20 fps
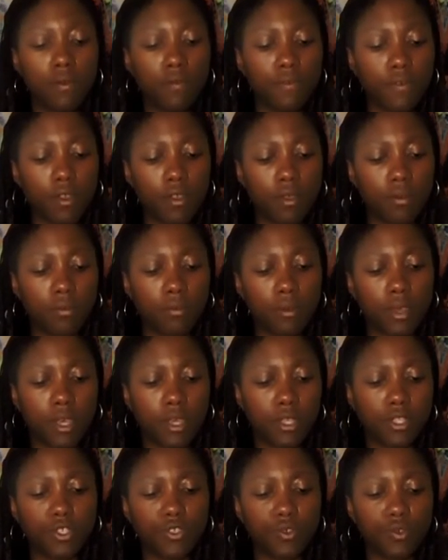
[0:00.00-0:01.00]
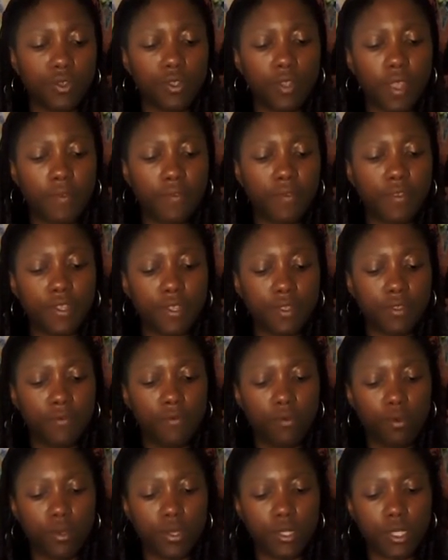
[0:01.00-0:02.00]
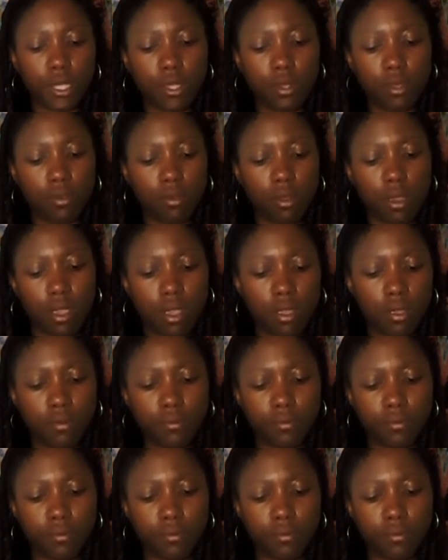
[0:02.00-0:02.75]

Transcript: from June 11th to the 14th, okay?